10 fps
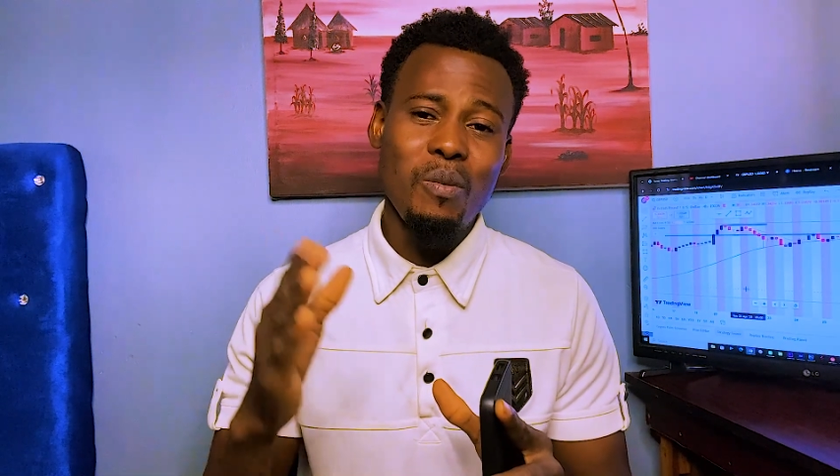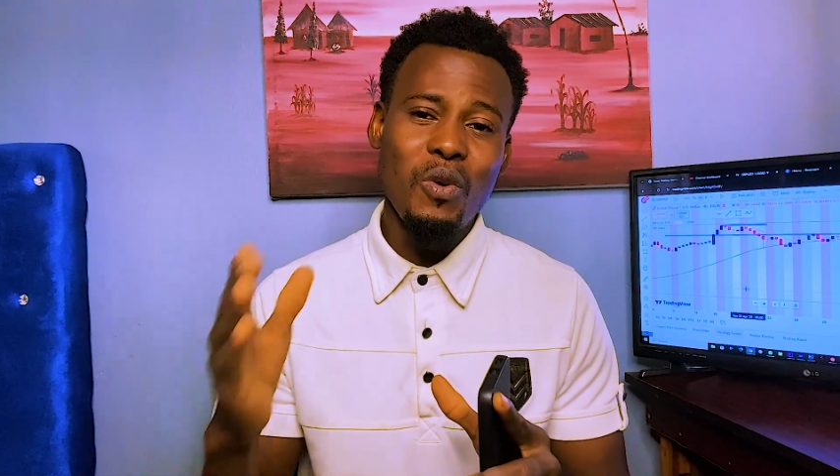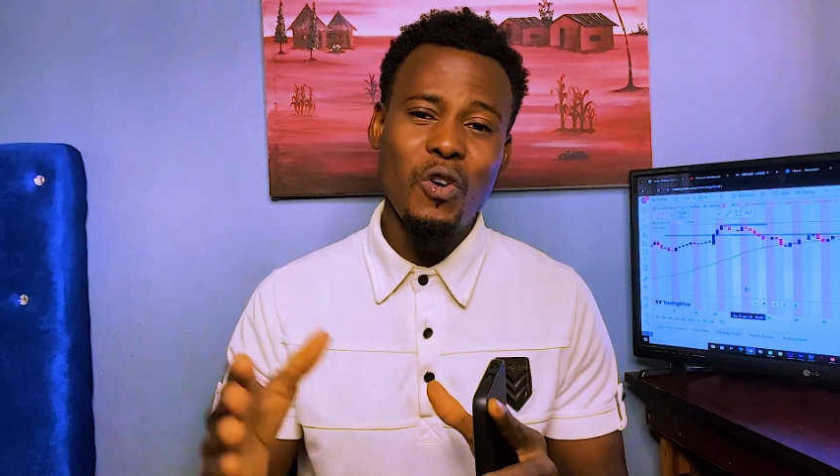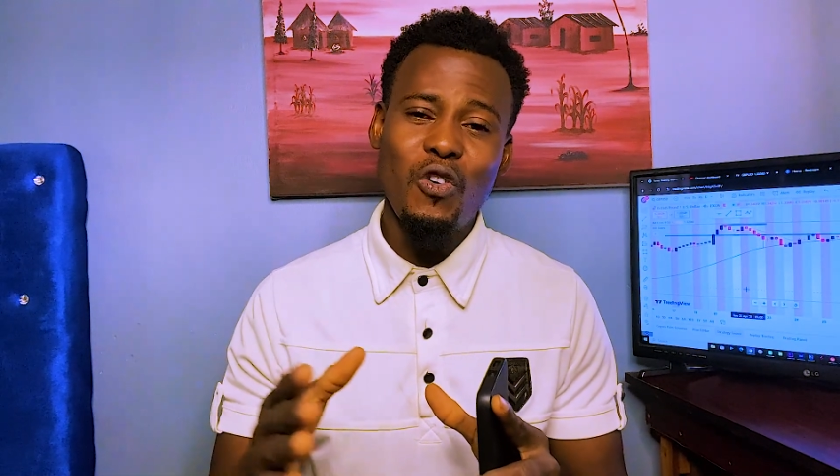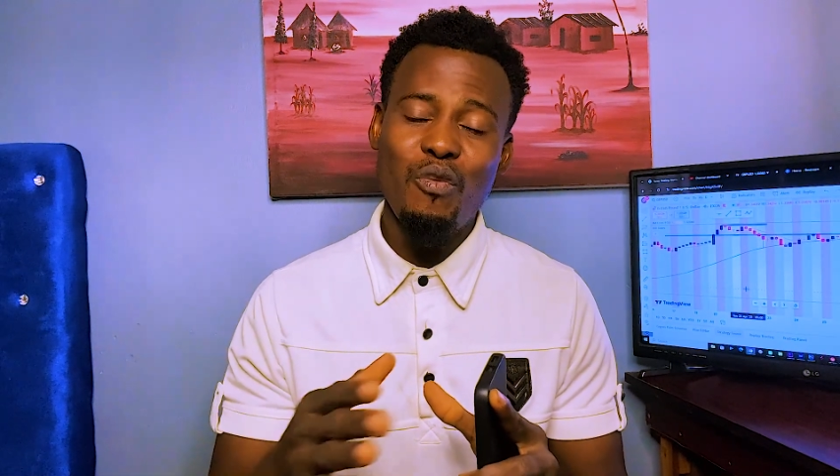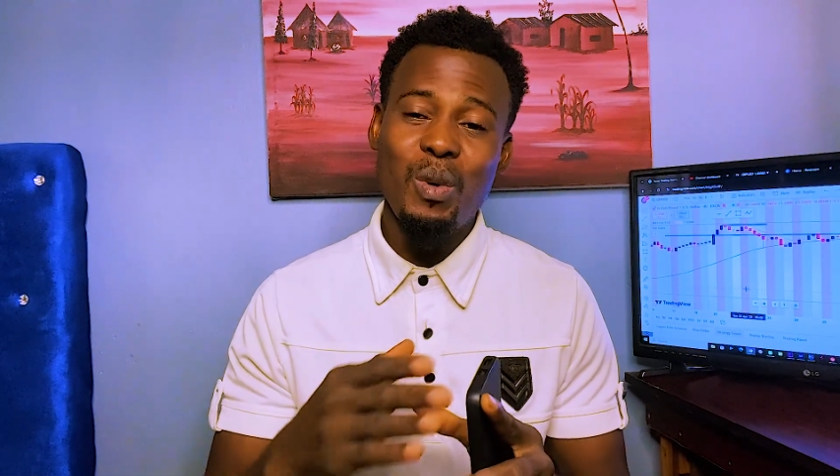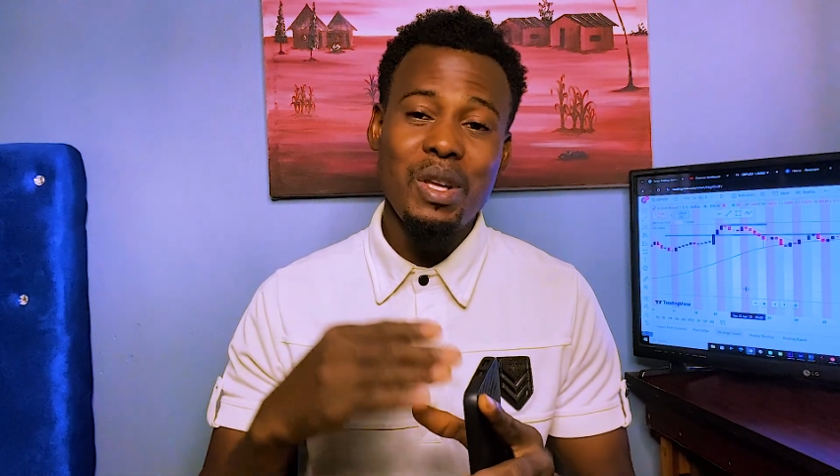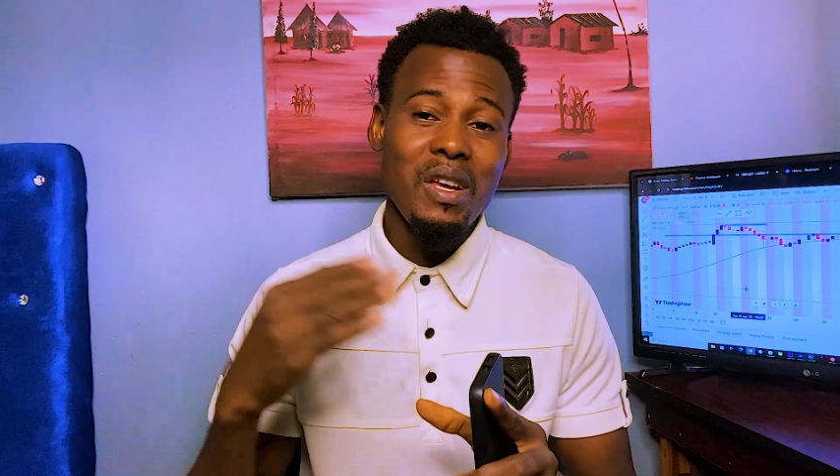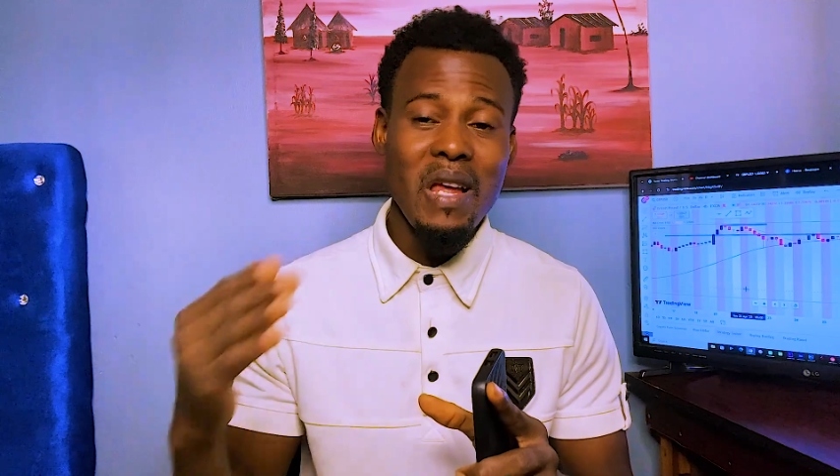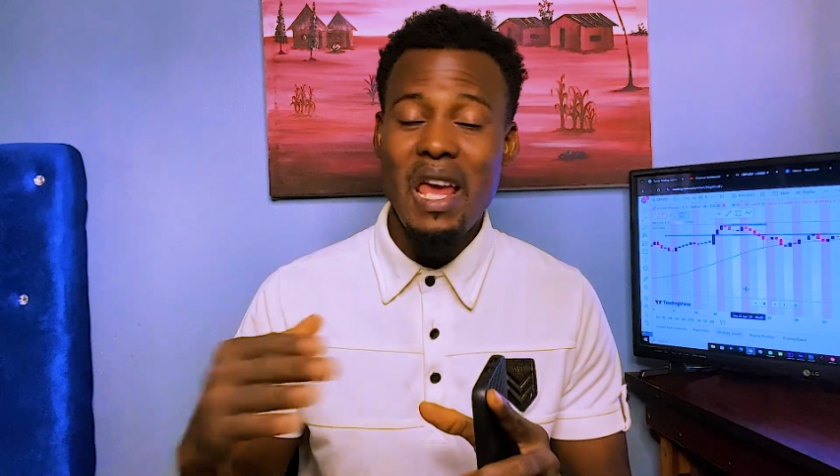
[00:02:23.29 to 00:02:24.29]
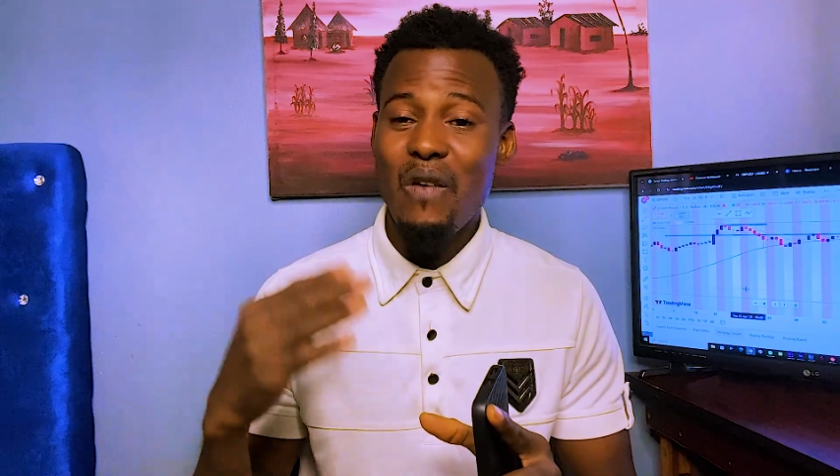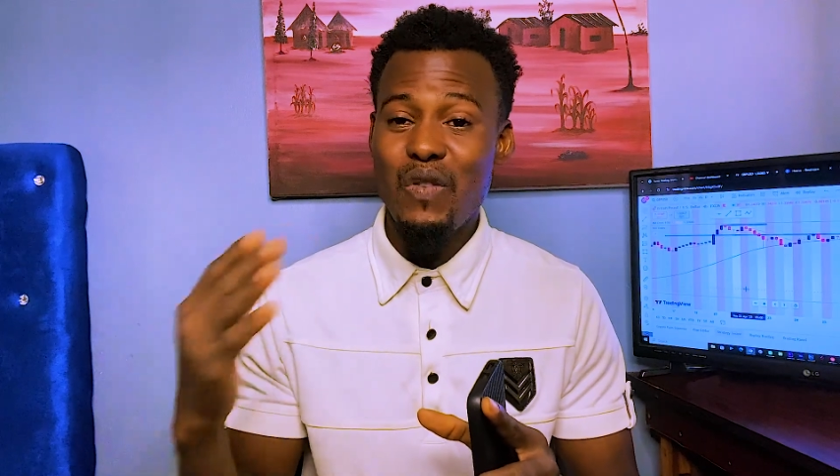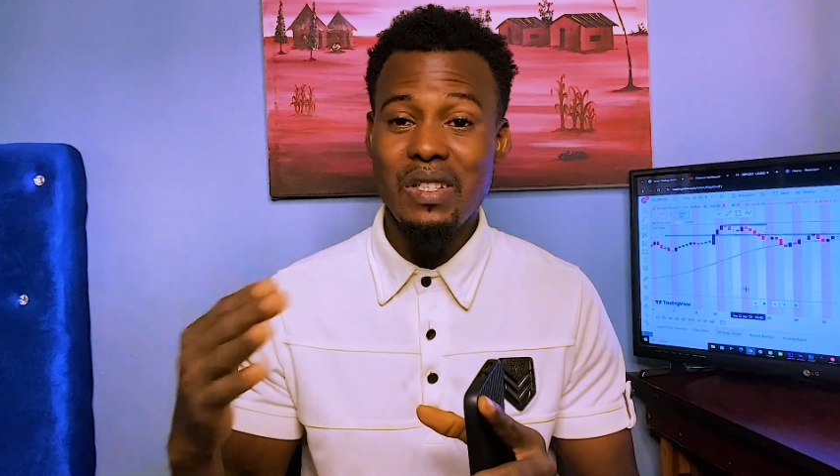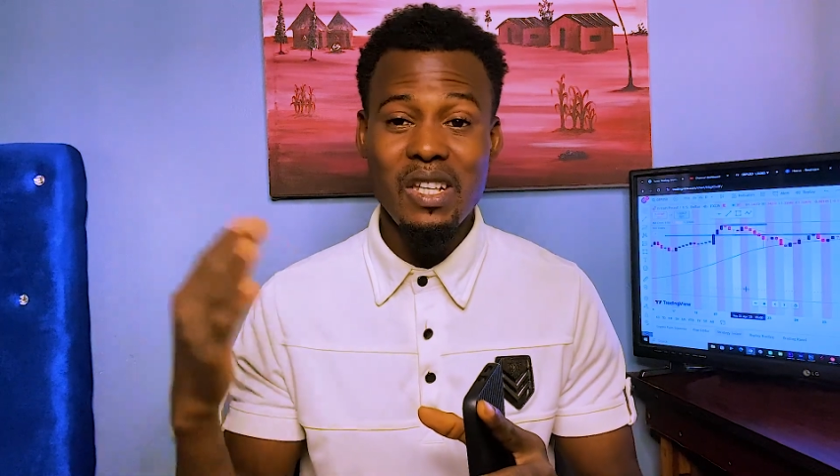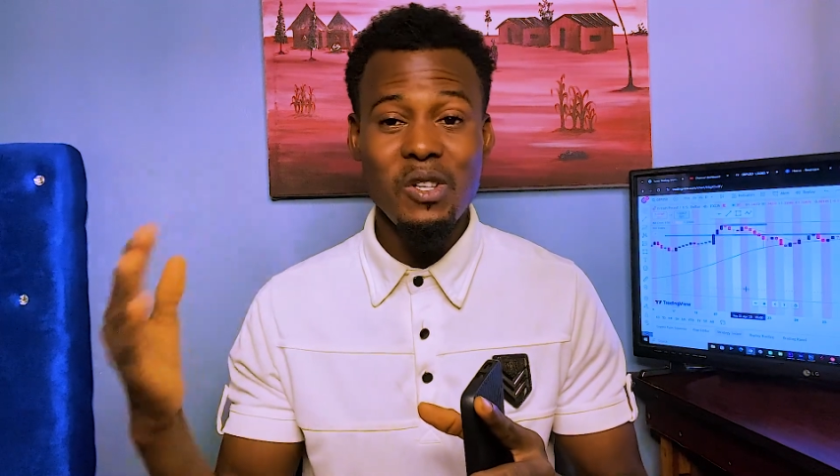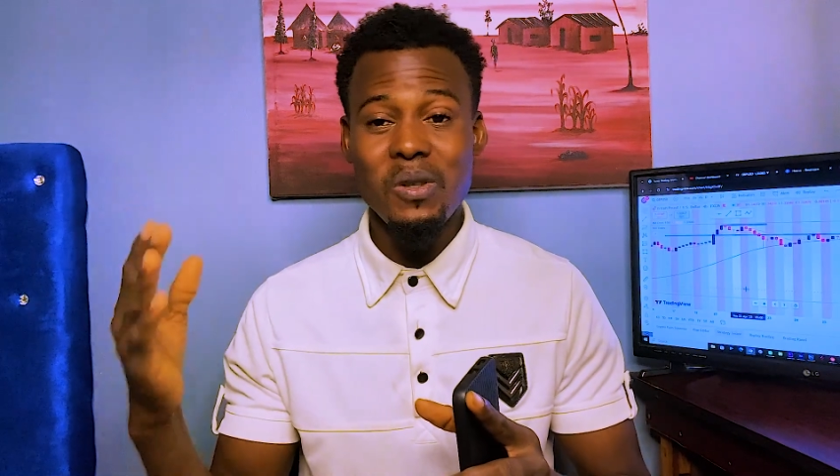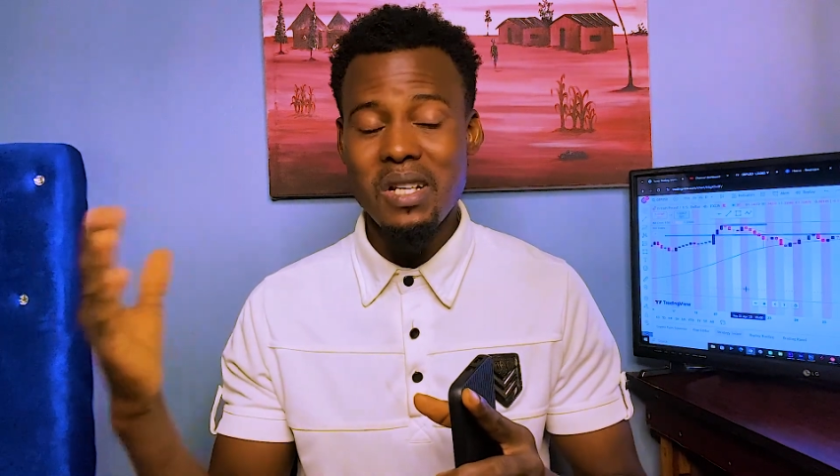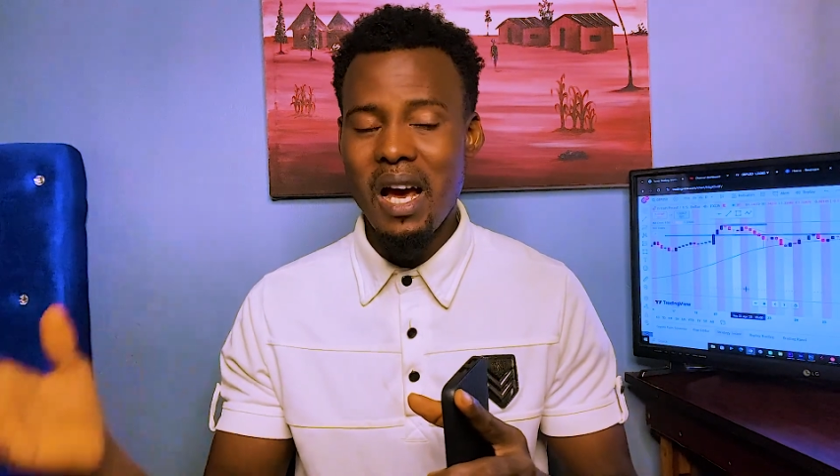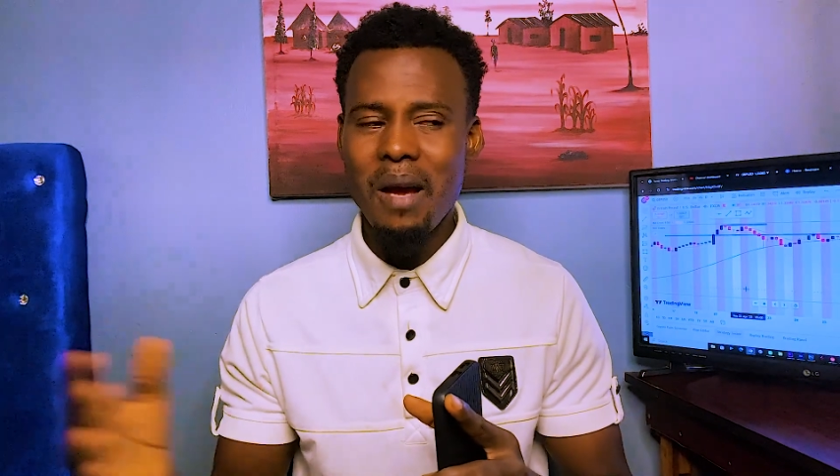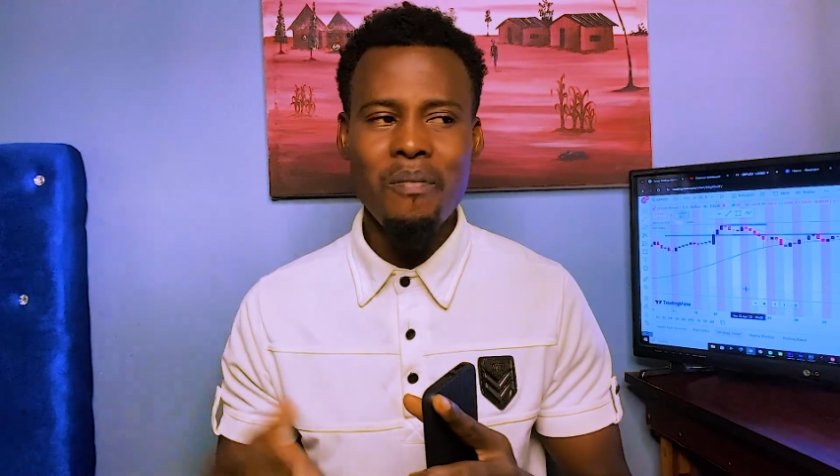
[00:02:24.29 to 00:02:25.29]
color of money every single
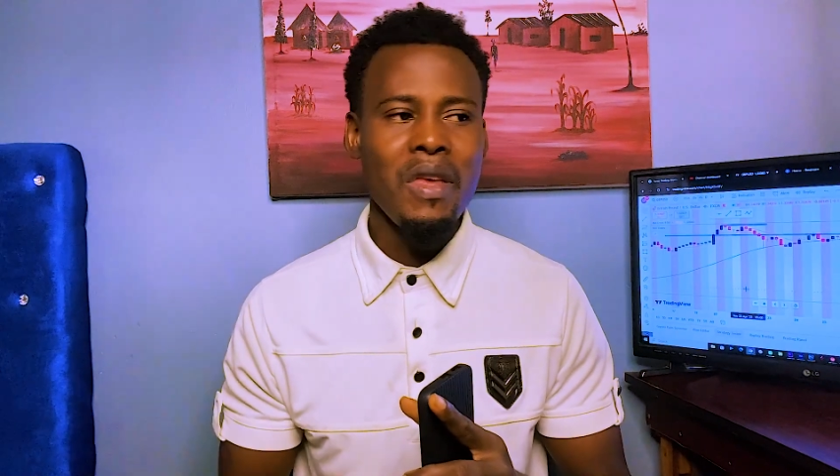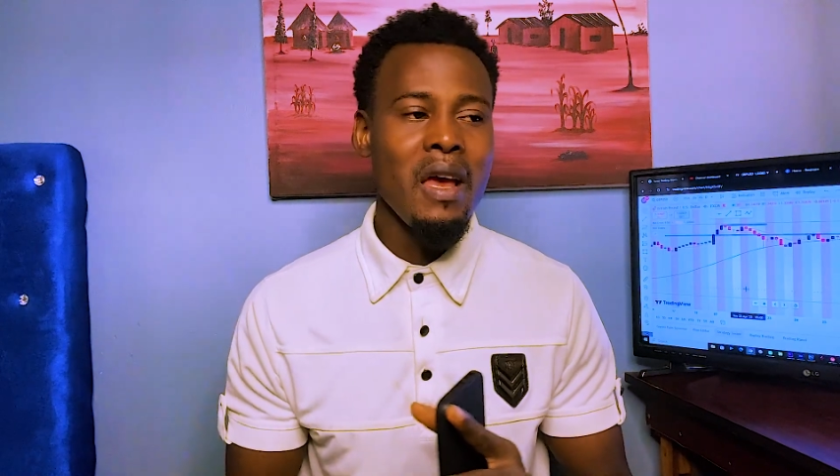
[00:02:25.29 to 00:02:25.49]
time.